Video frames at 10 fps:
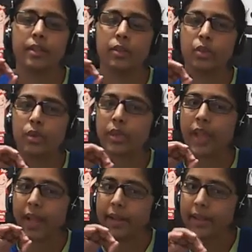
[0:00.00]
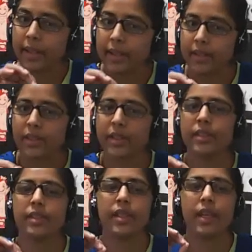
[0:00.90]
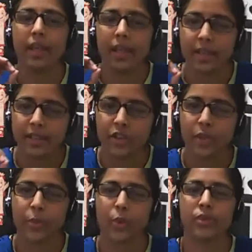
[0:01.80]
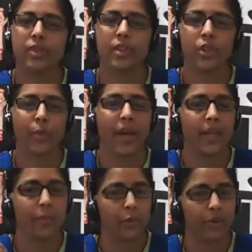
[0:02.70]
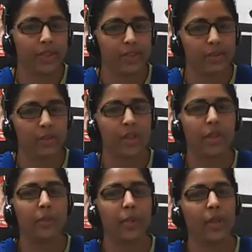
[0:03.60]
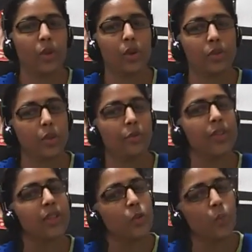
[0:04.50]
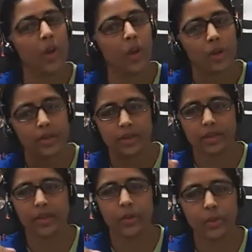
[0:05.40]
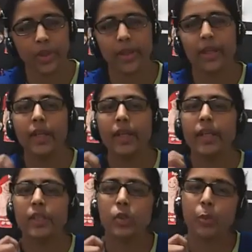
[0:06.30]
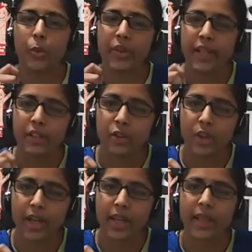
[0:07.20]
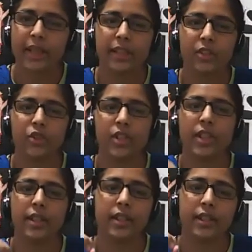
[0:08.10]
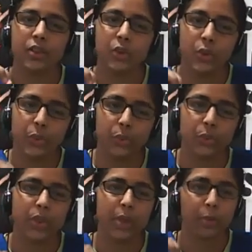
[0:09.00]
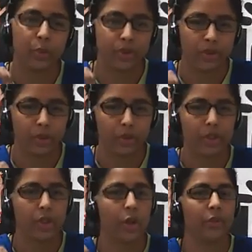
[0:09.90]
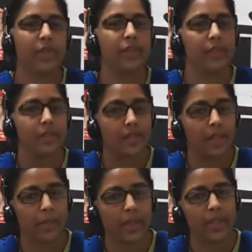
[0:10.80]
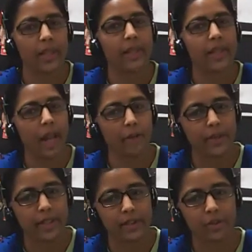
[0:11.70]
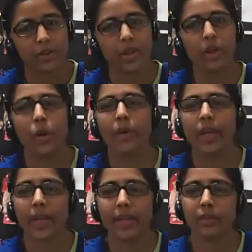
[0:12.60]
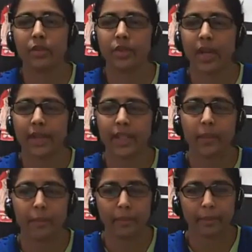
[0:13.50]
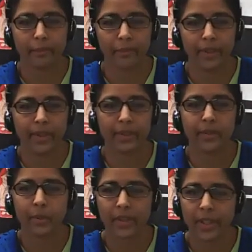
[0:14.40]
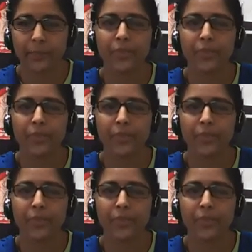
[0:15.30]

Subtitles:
So kinetic energy is the energy processed by a moving system because of its velocity. Okay. So potential energy is due to the position of the system in a gravitational or electrostatic field. Okay.